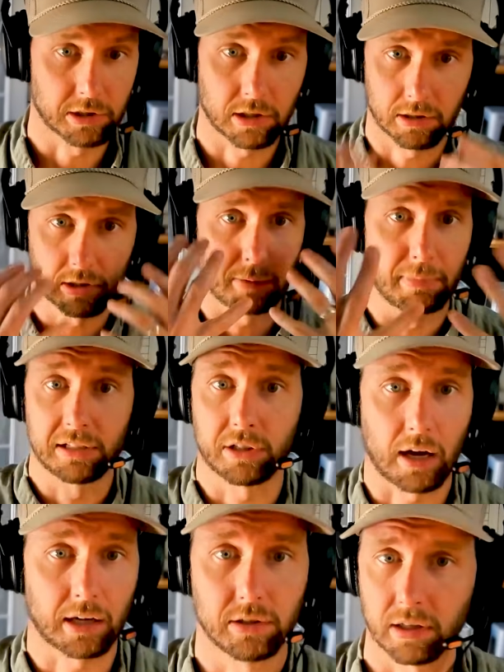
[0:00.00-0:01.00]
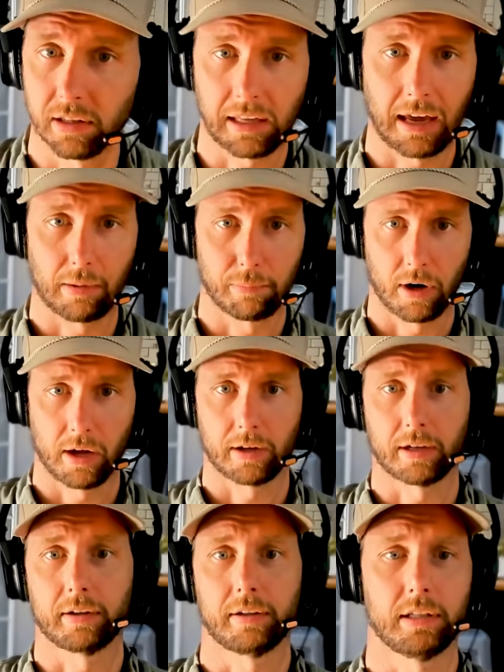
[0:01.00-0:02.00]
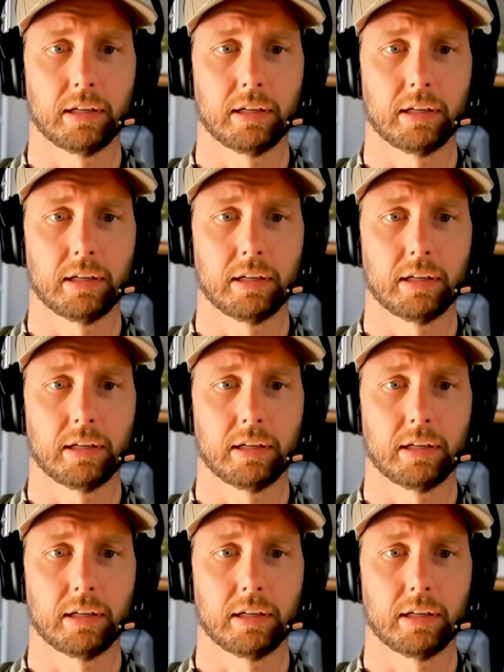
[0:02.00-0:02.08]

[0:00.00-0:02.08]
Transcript: somebody talking to the camera,